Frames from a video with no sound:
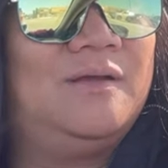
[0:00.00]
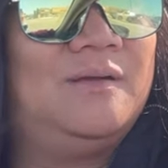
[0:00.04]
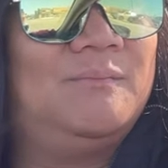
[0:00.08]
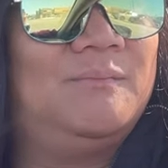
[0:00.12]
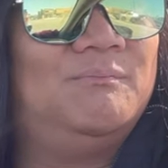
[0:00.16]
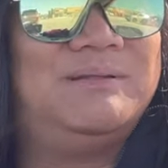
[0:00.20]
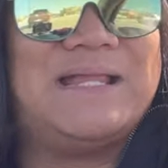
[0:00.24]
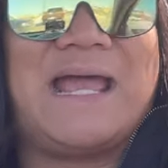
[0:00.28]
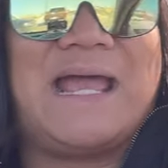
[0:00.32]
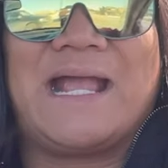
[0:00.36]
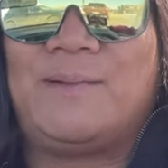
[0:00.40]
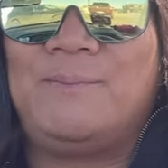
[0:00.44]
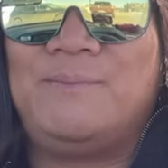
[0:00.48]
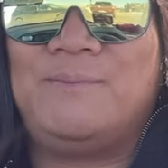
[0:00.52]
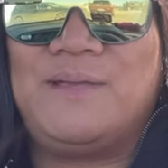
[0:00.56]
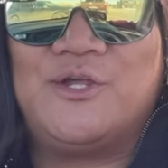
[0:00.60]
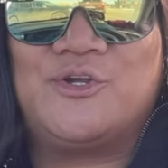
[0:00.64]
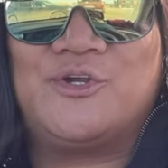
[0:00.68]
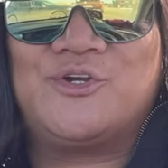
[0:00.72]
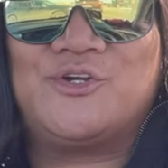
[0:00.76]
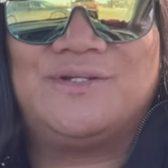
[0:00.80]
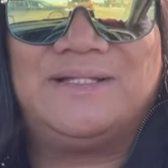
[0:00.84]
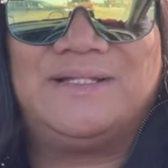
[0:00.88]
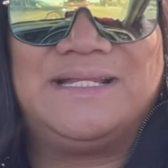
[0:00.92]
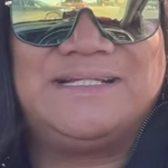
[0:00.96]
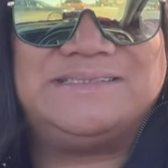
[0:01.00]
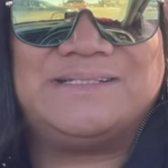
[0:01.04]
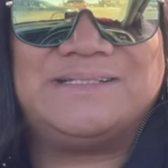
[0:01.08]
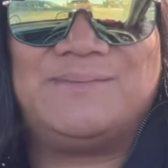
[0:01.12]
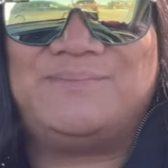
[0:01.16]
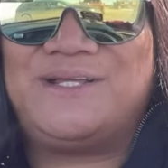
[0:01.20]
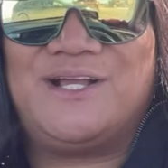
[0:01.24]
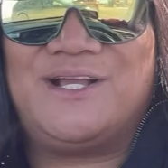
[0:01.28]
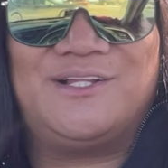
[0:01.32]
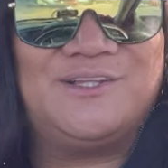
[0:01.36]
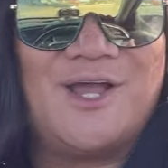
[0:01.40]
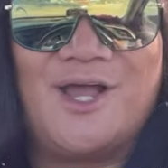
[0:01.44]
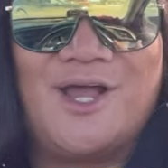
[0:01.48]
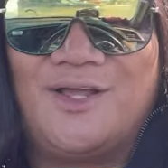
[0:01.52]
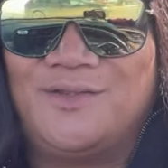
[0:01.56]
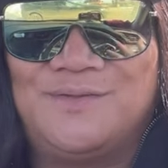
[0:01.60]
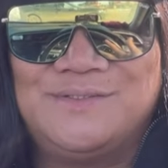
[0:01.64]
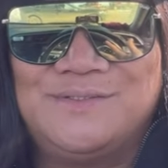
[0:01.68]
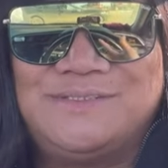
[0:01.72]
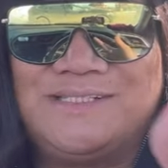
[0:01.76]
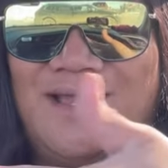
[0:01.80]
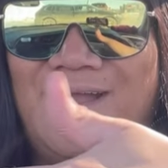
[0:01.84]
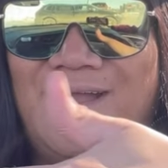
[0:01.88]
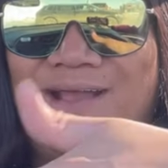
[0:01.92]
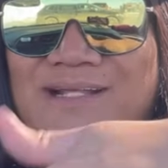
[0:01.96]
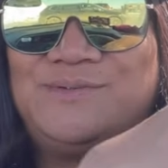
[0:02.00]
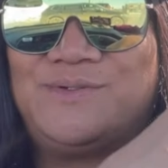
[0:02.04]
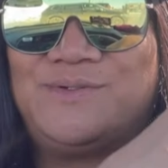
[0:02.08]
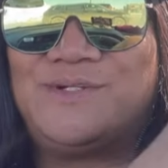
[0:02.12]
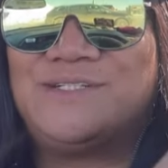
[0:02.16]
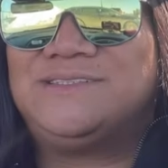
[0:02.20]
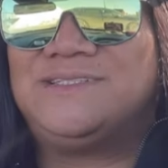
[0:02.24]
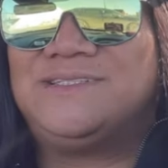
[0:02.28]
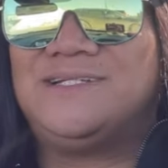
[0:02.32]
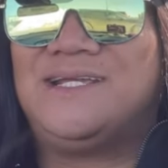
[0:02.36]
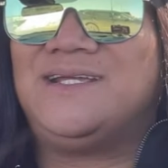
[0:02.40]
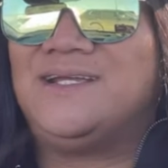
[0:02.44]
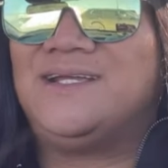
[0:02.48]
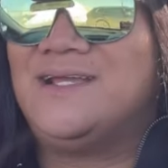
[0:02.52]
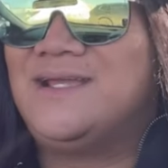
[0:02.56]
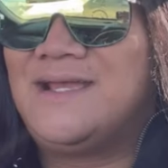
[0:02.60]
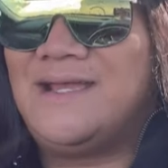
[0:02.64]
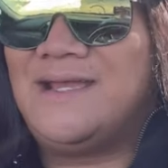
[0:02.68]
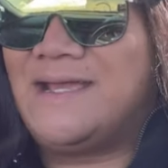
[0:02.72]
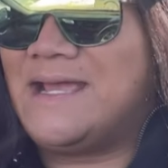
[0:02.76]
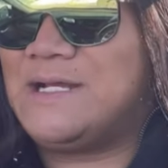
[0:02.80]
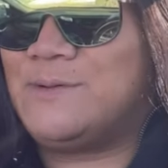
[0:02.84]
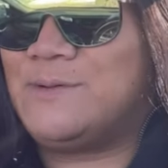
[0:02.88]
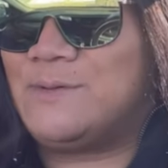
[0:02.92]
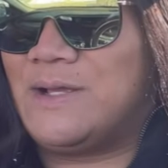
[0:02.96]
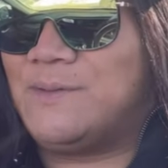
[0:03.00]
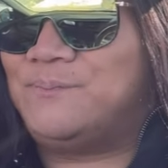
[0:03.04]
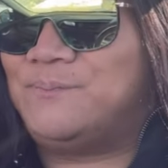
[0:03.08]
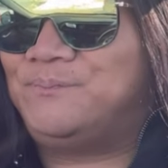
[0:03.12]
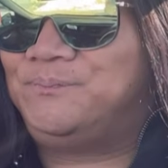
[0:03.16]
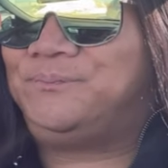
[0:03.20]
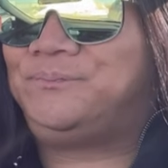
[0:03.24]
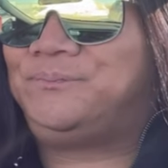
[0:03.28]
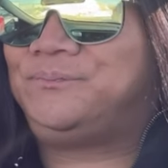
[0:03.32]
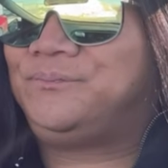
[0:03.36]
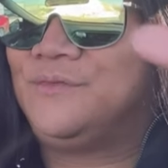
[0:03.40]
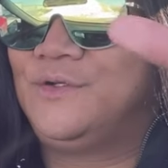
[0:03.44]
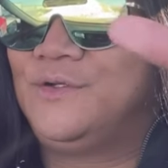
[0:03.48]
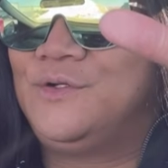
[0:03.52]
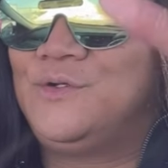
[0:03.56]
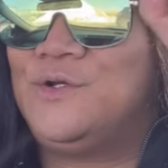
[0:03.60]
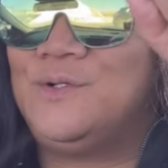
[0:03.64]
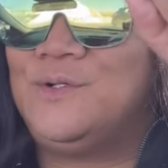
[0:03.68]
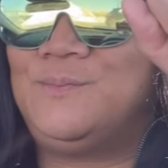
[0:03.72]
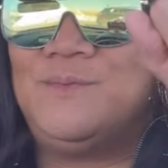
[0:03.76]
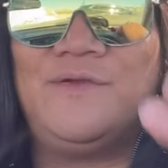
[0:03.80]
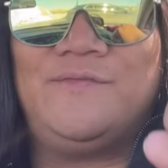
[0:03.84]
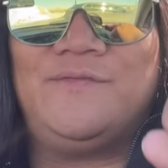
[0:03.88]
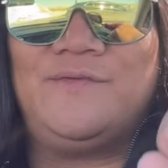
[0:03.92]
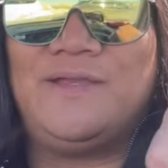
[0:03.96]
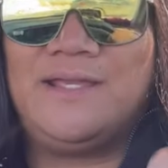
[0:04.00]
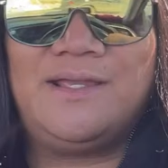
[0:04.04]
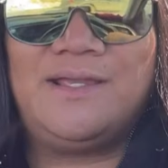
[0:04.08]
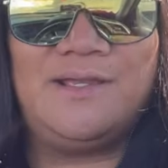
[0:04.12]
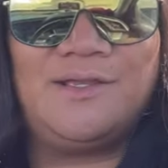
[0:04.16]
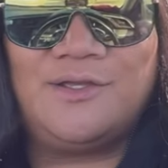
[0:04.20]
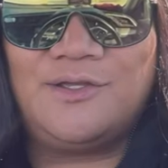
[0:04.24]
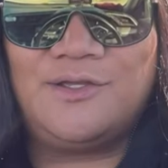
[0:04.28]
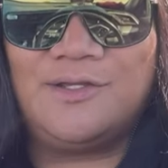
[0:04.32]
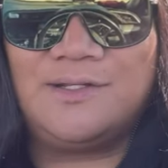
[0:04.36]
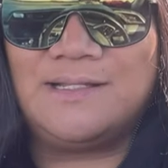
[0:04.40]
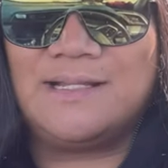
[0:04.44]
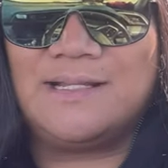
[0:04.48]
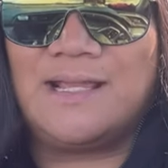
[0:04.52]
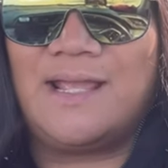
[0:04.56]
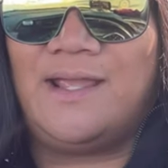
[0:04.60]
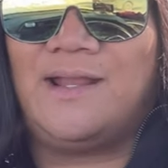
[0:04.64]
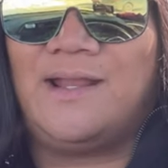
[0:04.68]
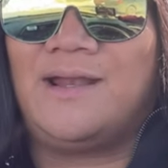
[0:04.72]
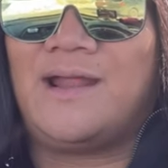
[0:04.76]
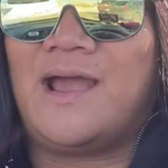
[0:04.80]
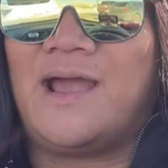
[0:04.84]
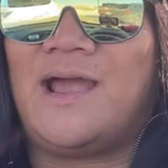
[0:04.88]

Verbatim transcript: Black Mirror, like something along those lines. Where it's like anyway good movie, good night.